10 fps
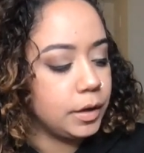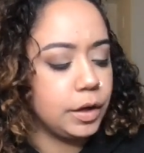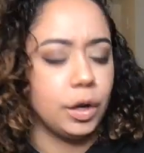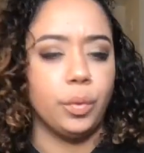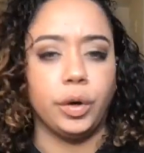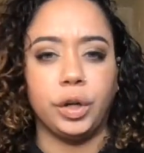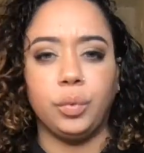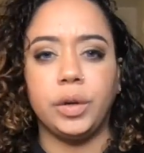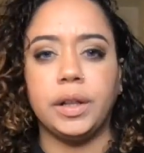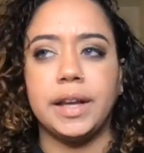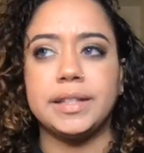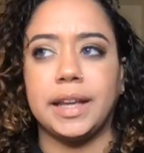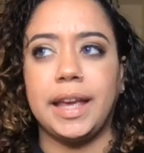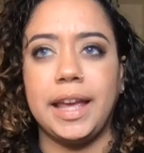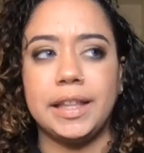You know, where you realize
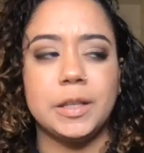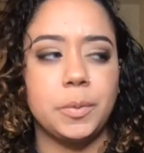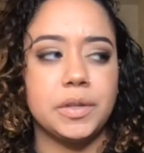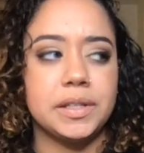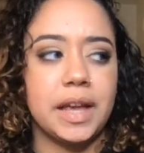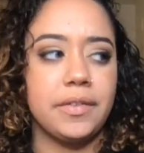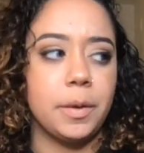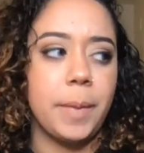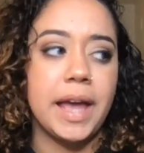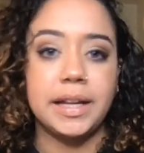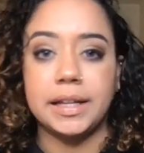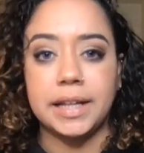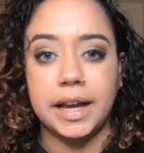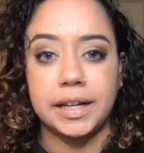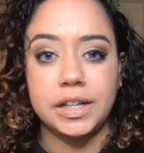like, hey, this person's having a panic
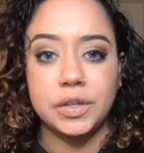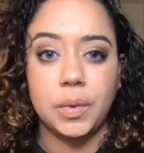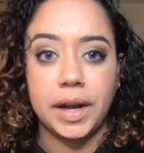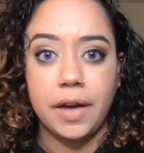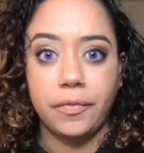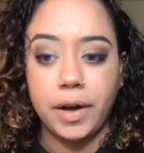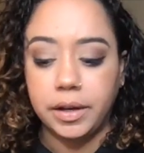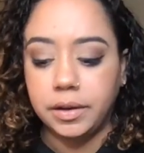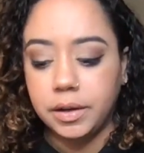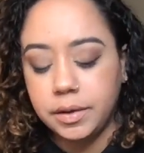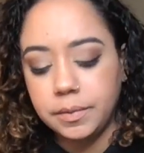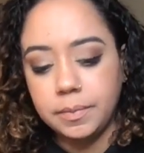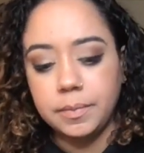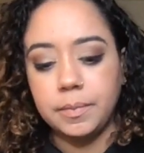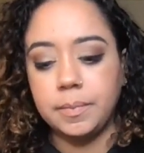attack and I just want to have fun.
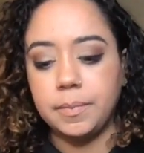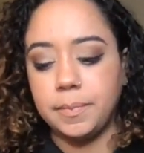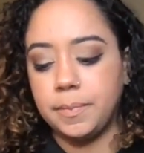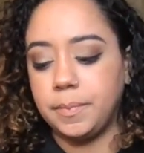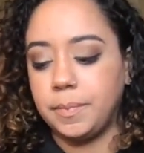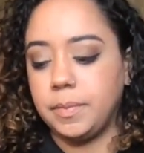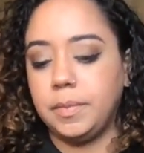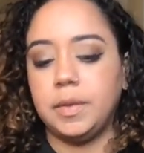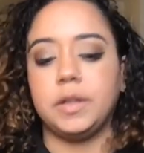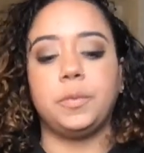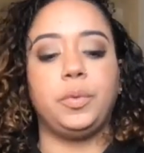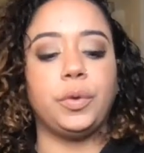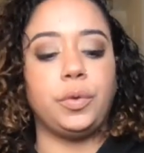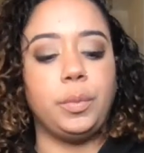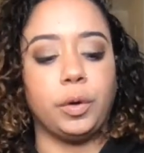Let's pull
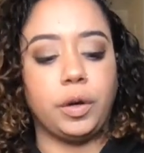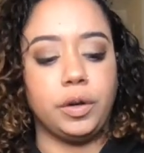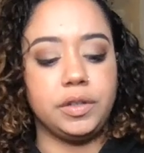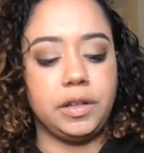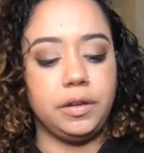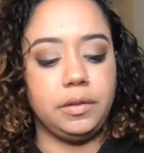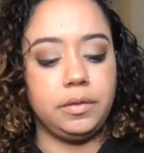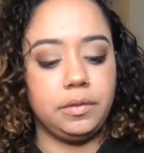three more cards here.